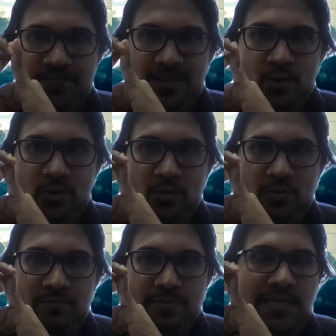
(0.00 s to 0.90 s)
uh, your
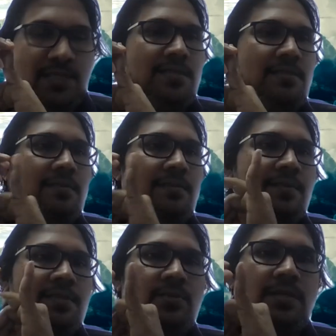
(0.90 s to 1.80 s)
badge,
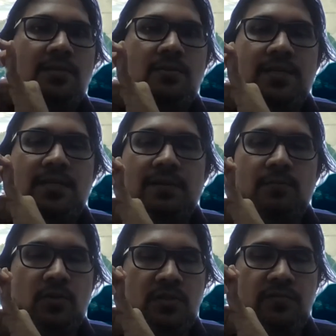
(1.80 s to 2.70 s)
which is 2021.
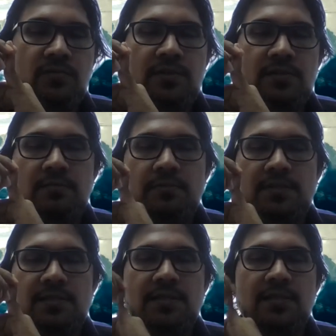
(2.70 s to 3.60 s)
Most of you is
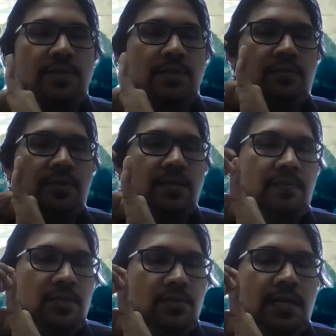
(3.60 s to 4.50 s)
MSc
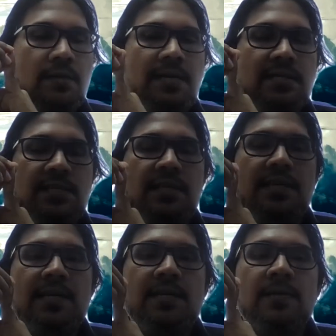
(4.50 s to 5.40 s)
2021 July badge
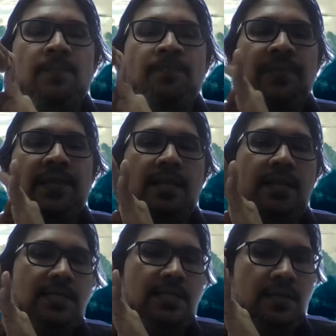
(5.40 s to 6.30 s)
intake, and
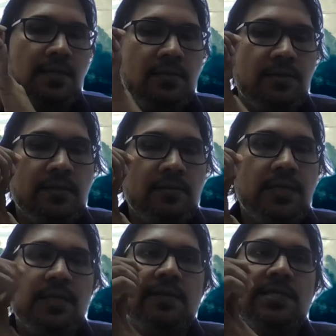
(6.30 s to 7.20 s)
that's uh,
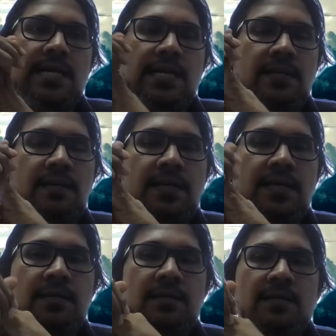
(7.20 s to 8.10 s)
2021 Jan
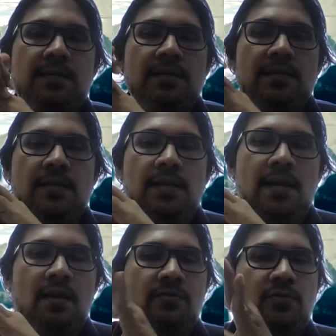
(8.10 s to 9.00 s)
intake.
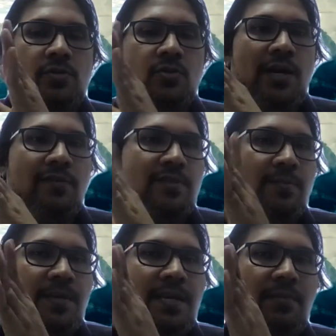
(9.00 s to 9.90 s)
And of course, you have
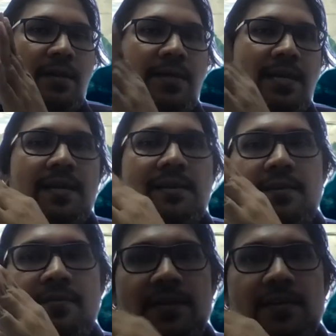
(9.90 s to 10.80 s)
separate maybe like
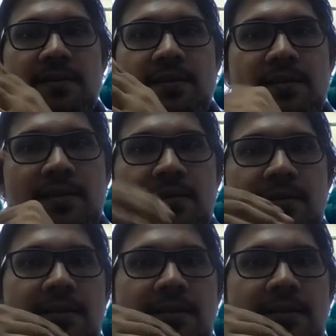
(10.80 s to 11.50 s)
different uh,